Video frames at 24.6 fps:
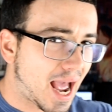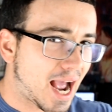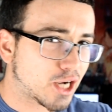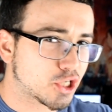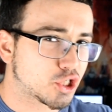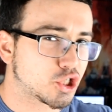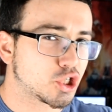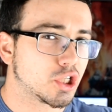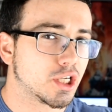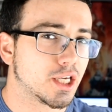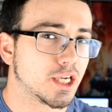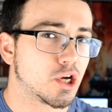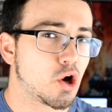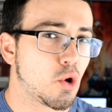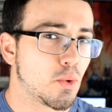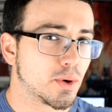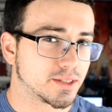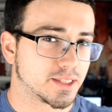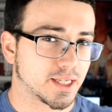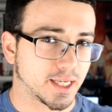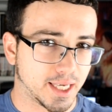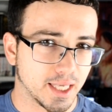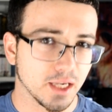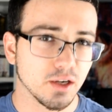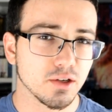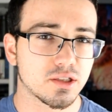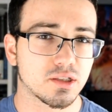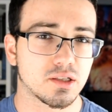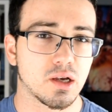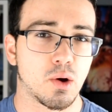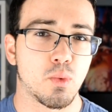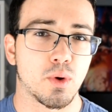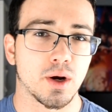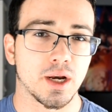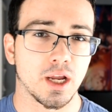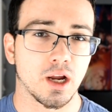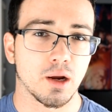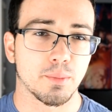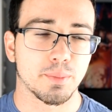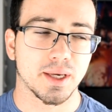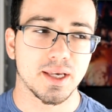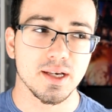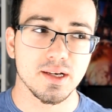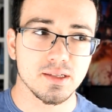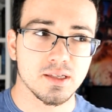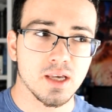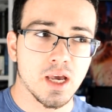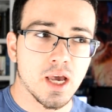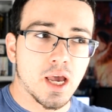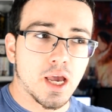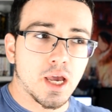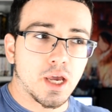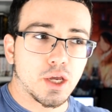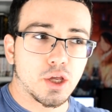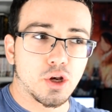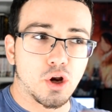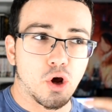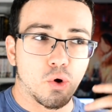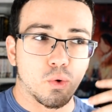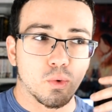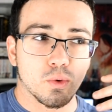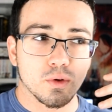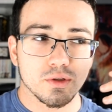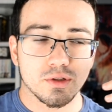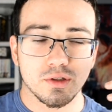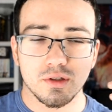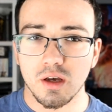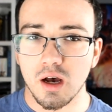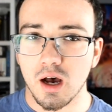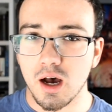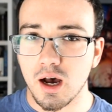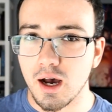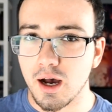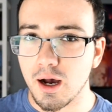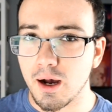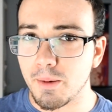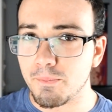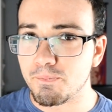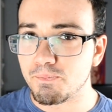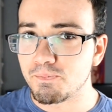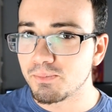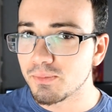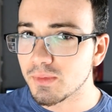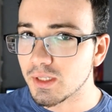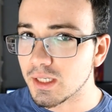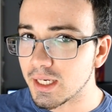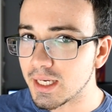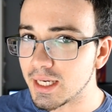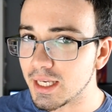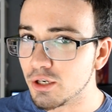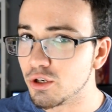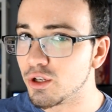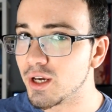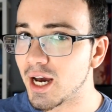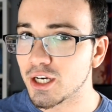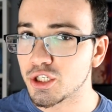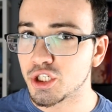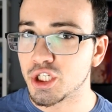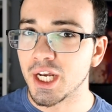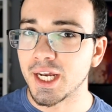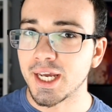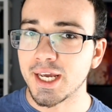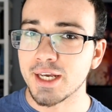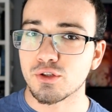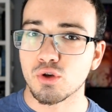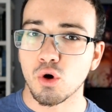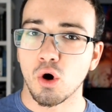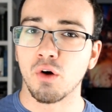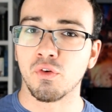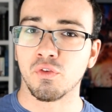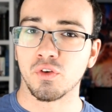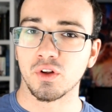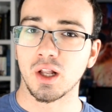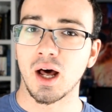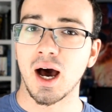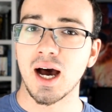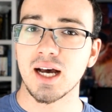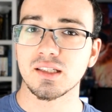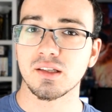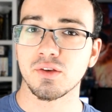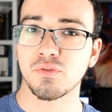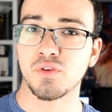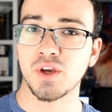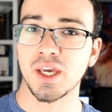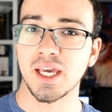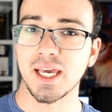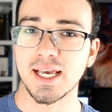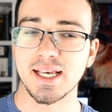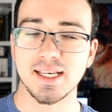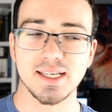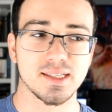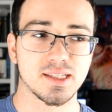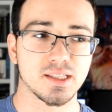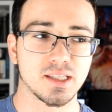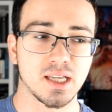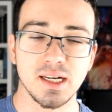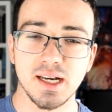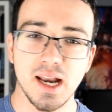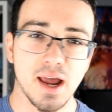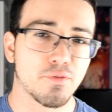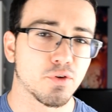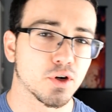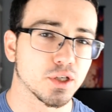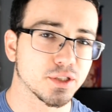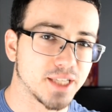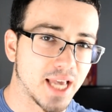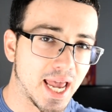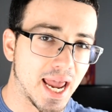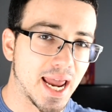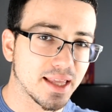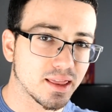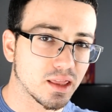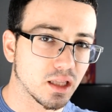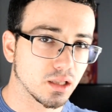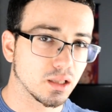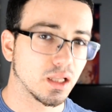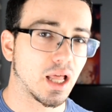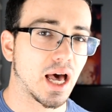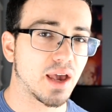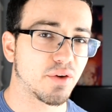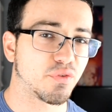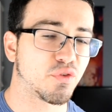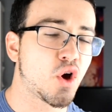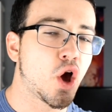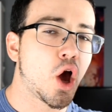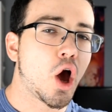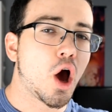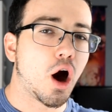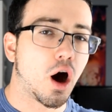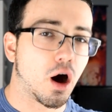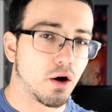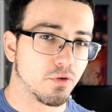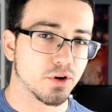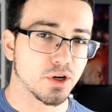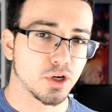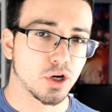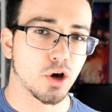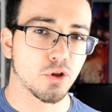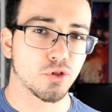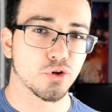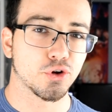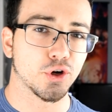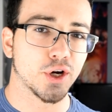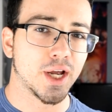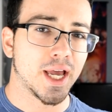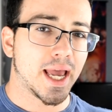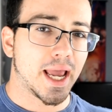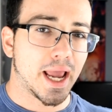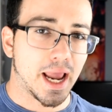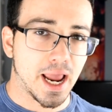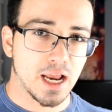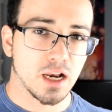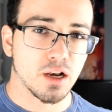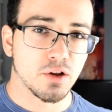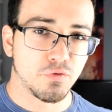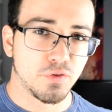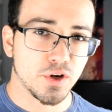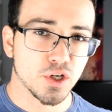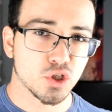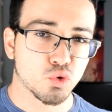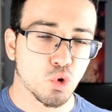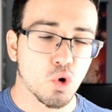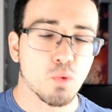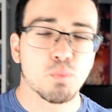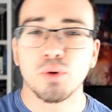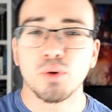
actually going to kill someone here? Because, you know, uh, Inuyashiki's whole philosophy is to never take the life of another individual.